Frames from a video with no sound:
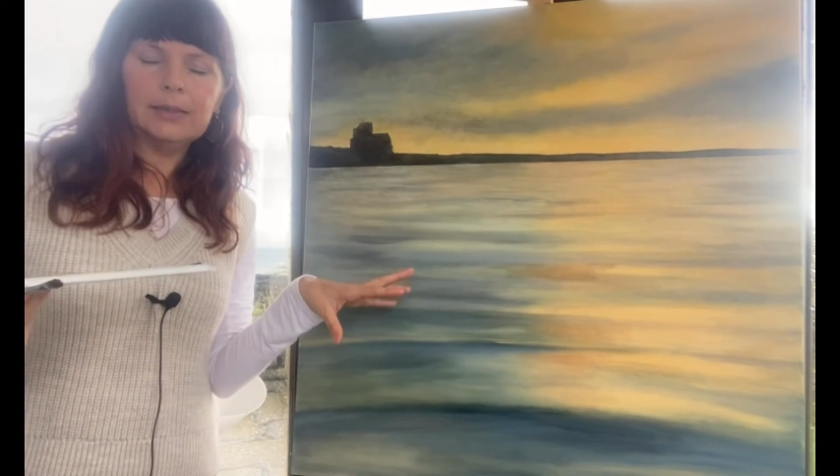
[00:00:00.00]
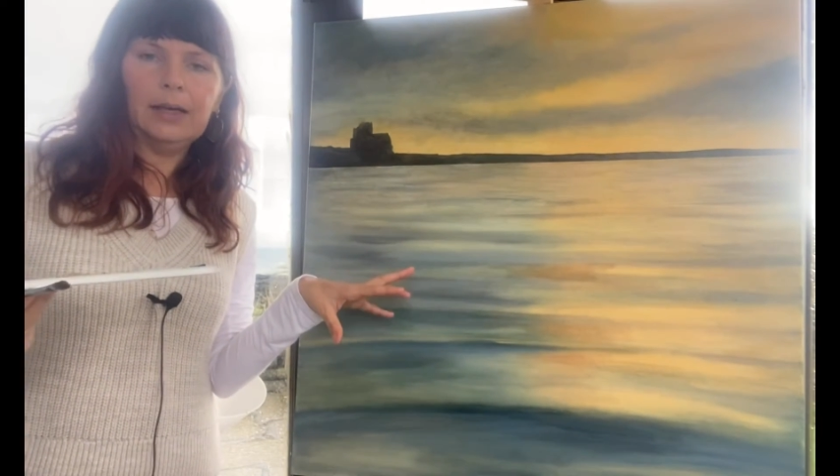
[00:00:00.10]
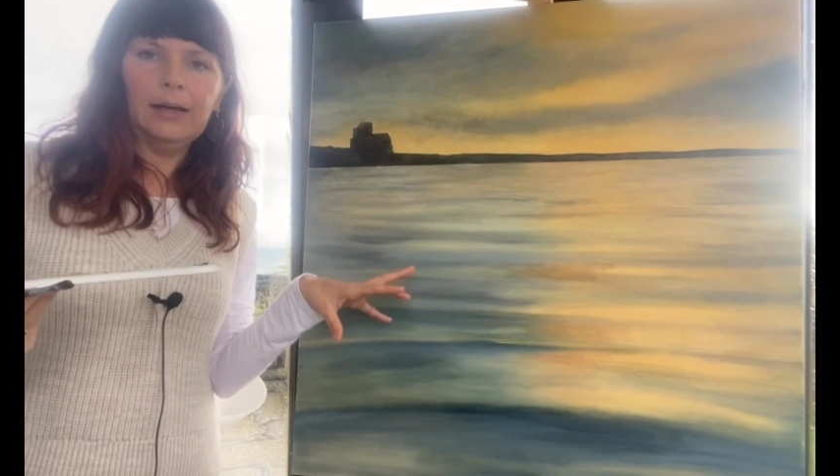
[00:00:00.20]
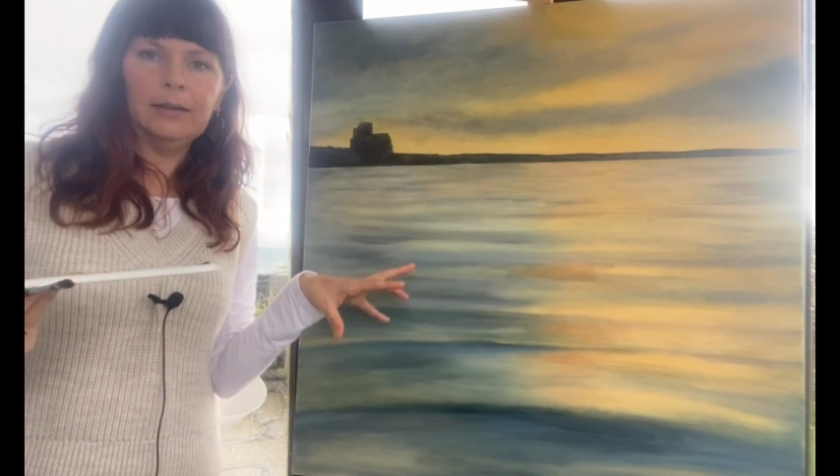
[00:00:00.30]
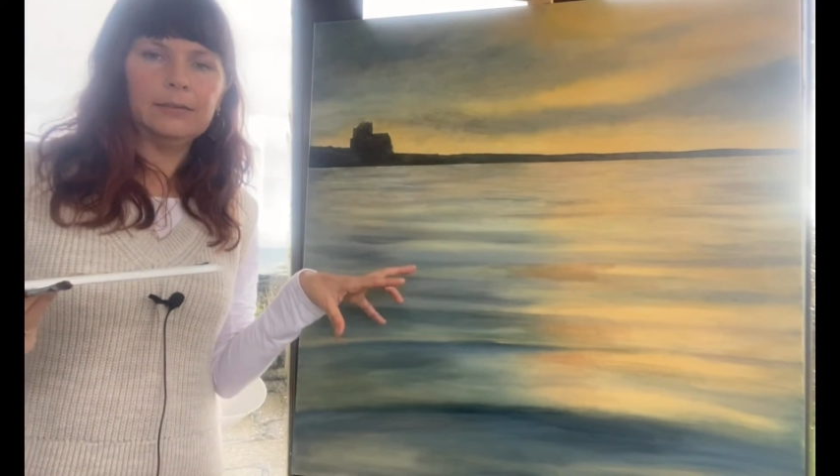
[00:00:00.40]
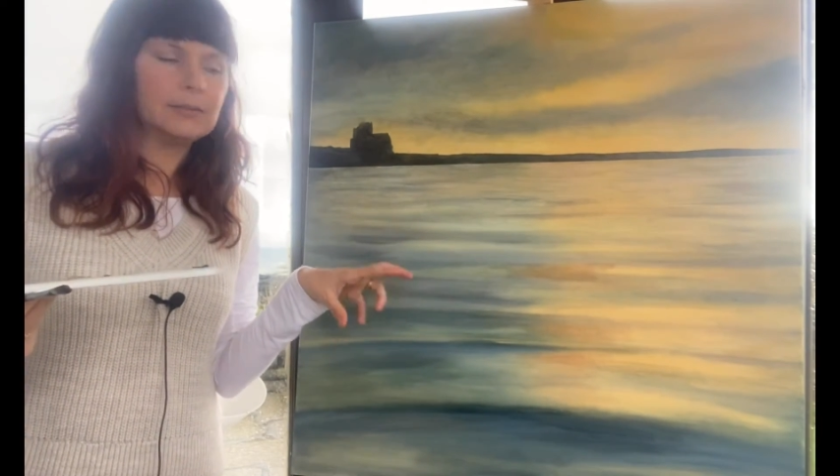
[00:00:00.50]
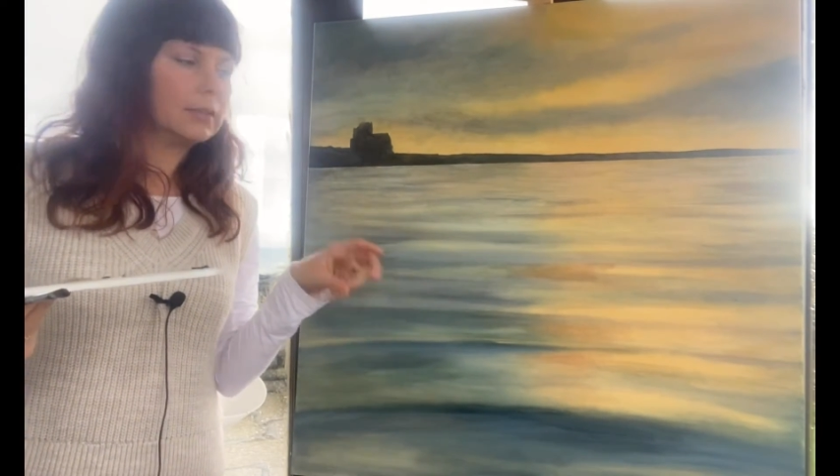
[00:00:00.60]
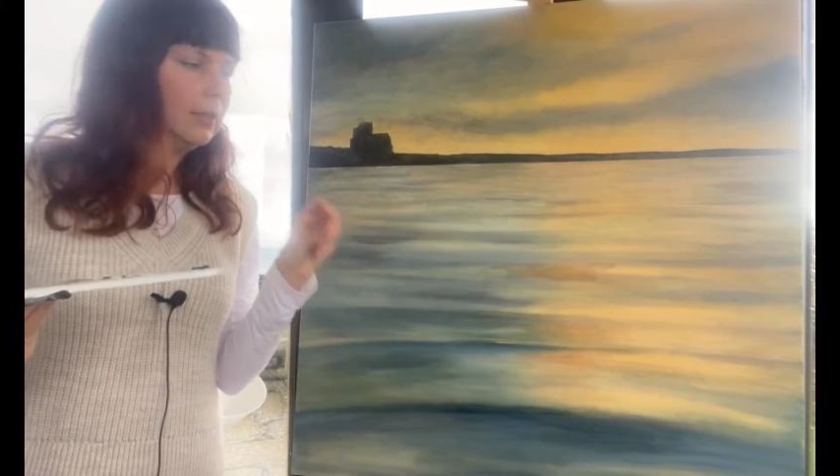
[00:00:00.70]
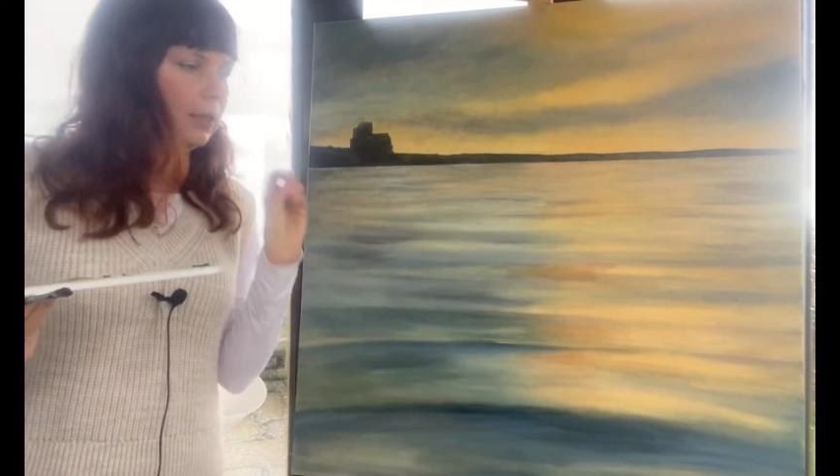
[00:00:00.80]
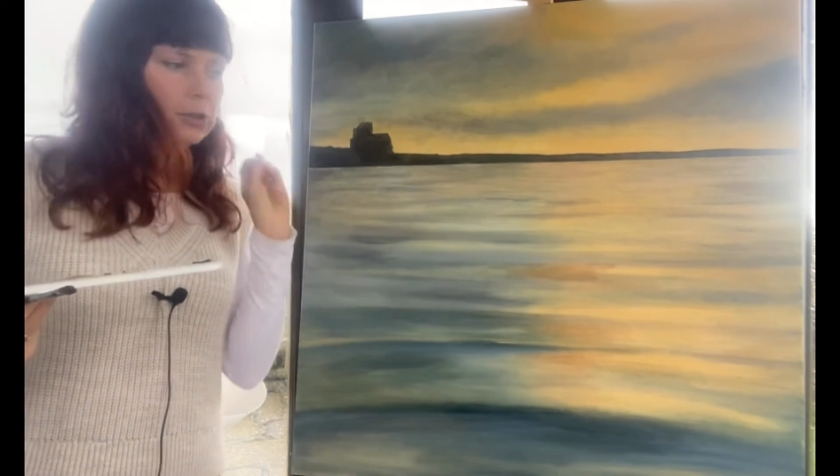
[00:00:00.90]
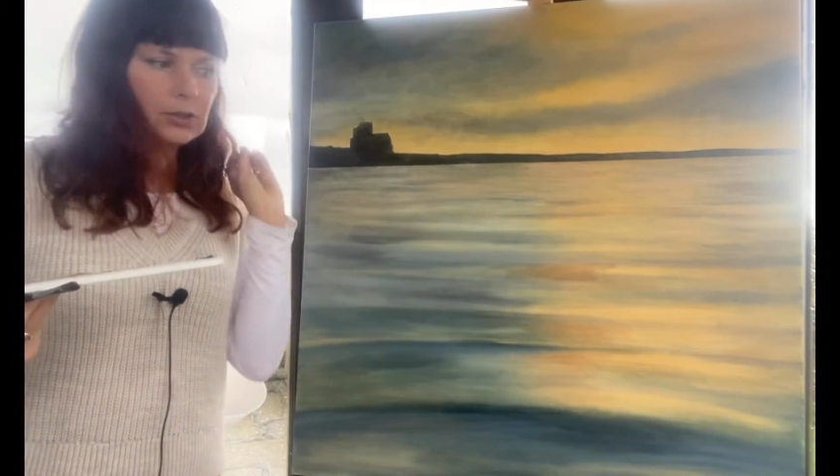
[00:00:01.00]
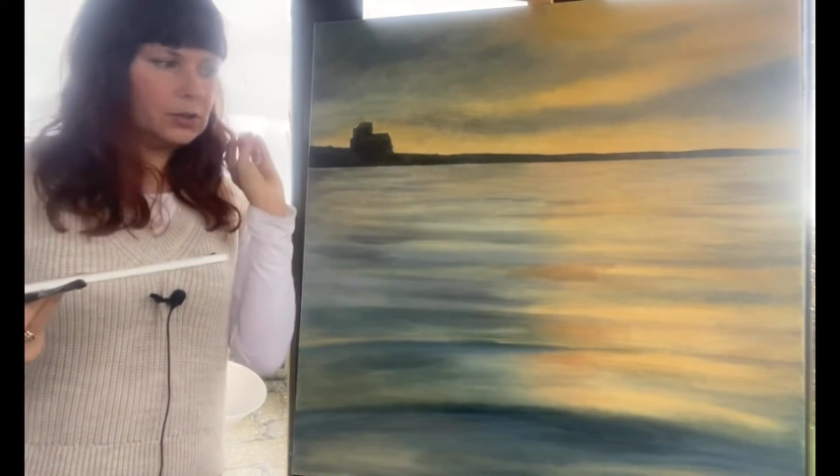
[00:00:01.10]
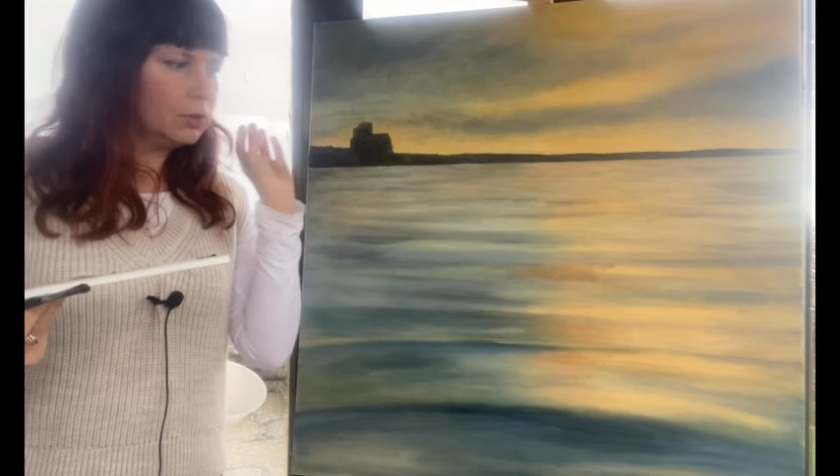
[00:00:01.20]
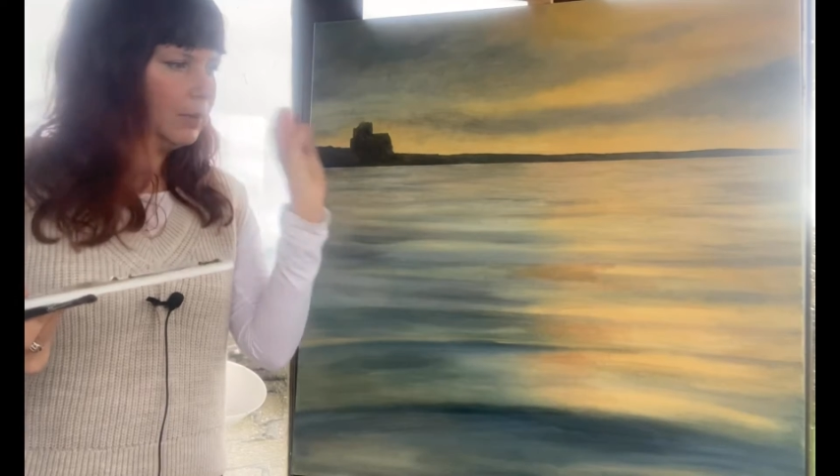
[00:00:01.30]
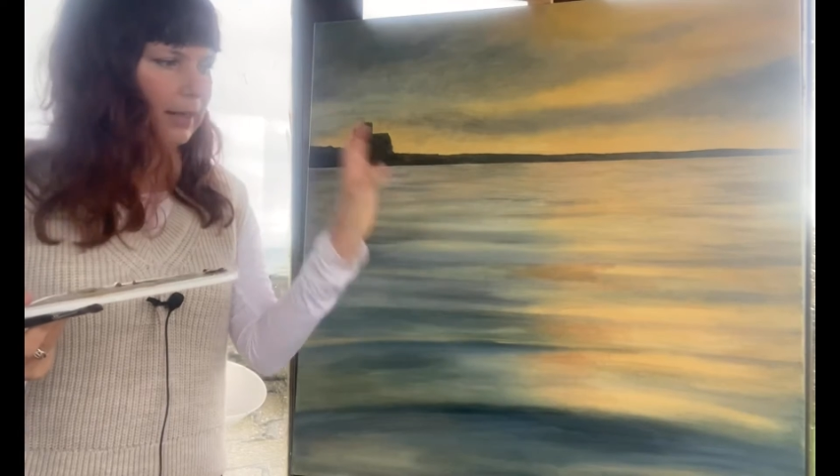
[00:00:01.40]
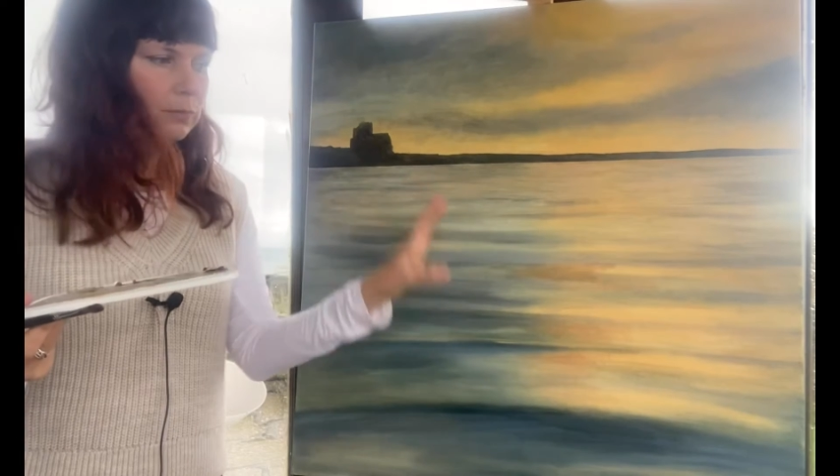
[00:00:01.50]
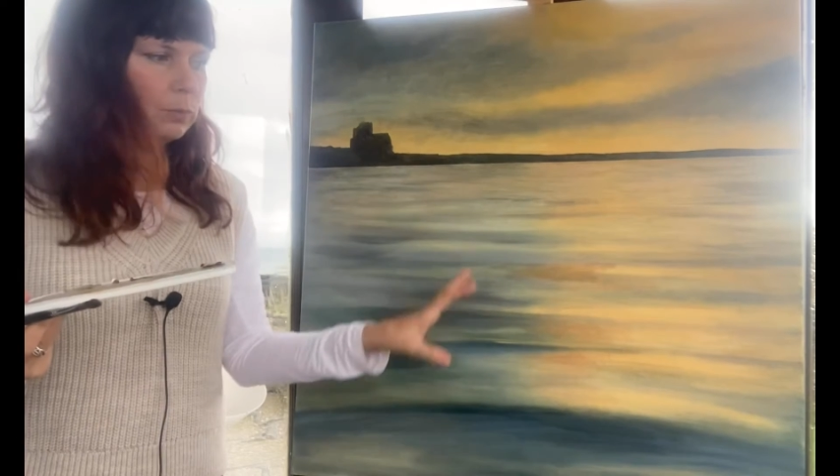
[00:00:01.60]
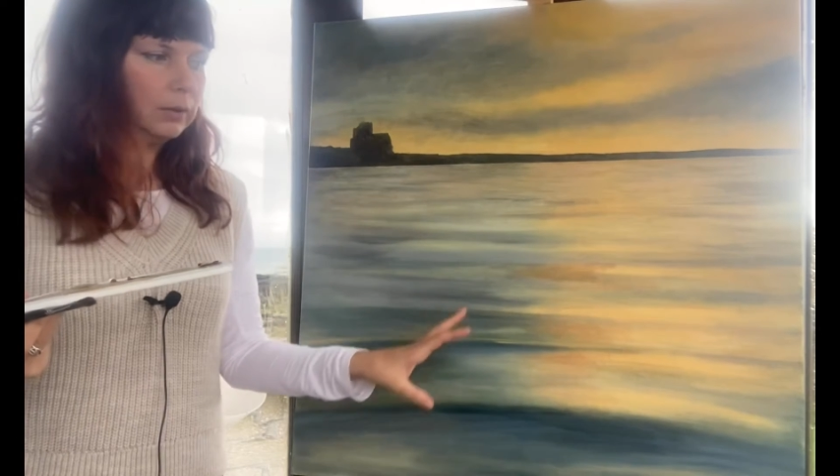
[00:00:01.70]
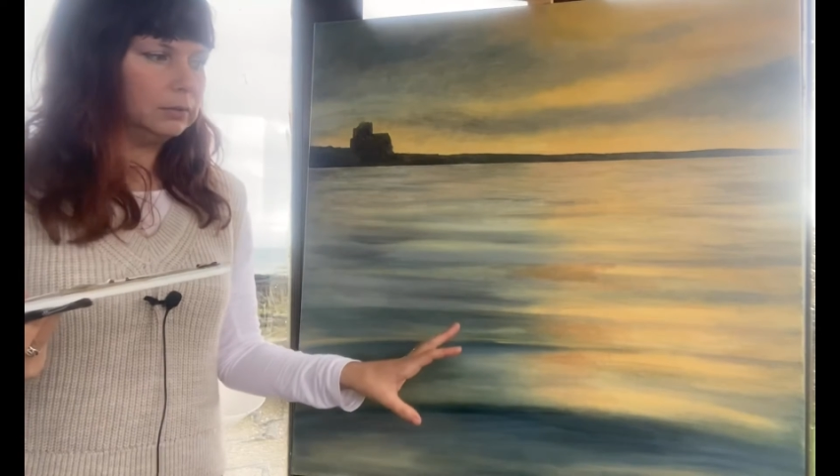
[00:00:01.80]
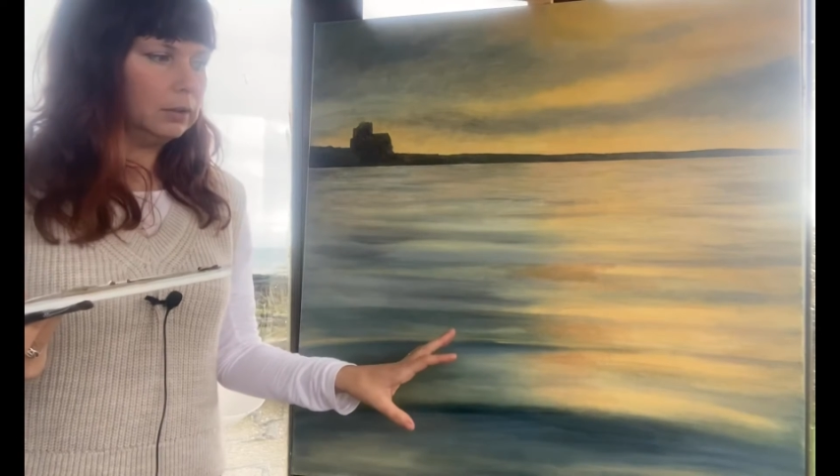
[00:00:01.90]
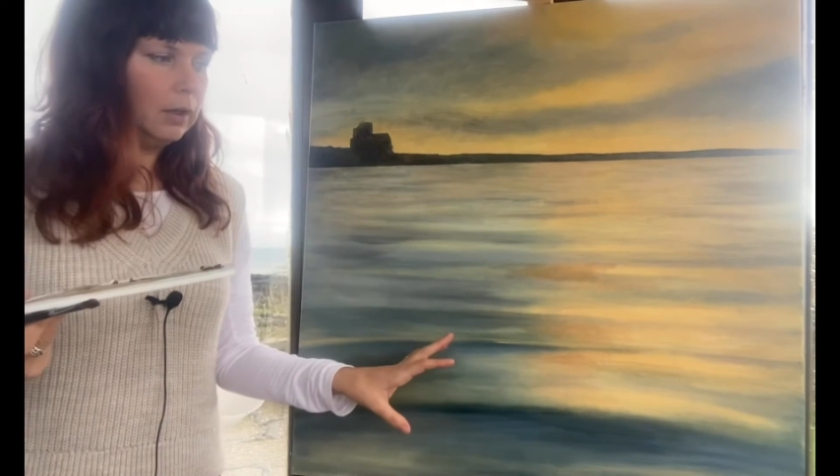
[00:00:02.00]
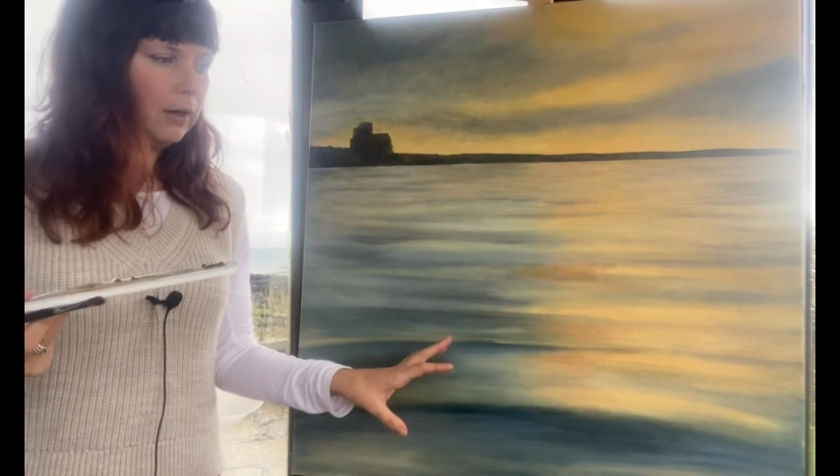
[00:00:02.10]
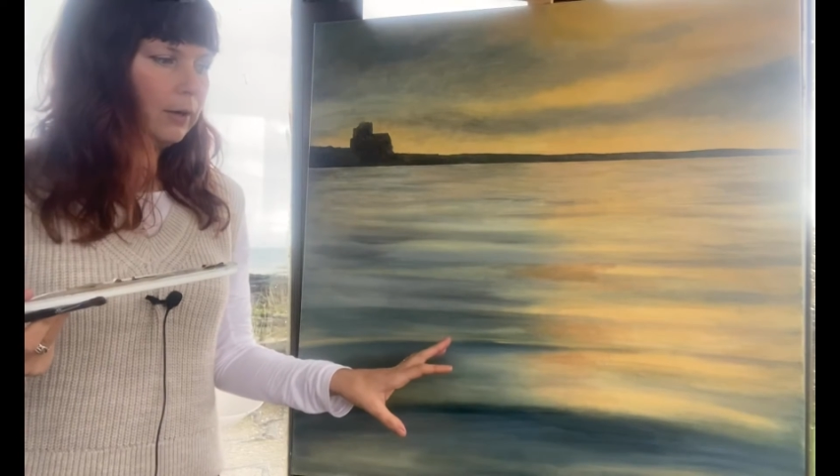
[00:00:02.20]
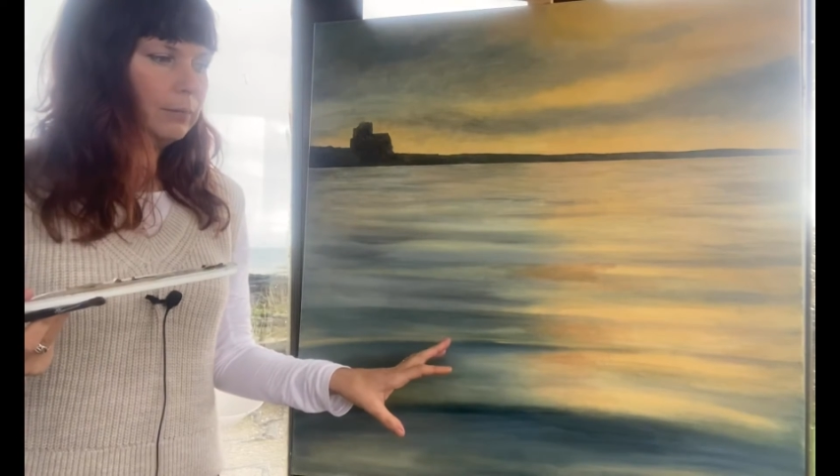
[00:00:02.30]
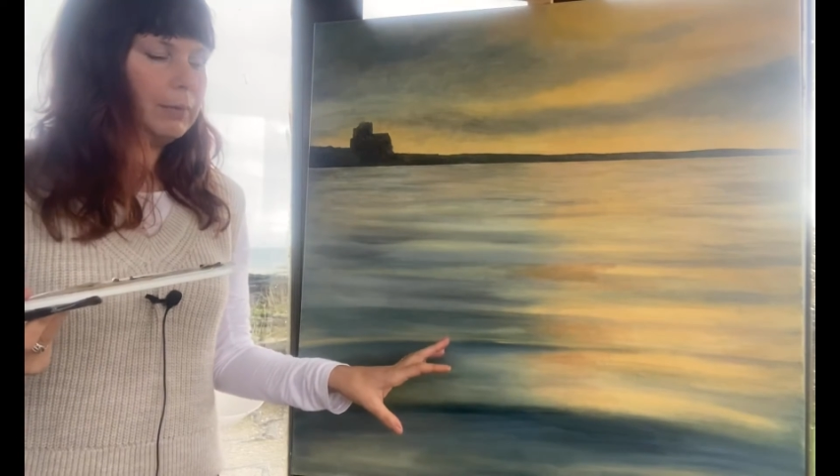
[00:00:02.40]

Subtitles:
and just do it in one go.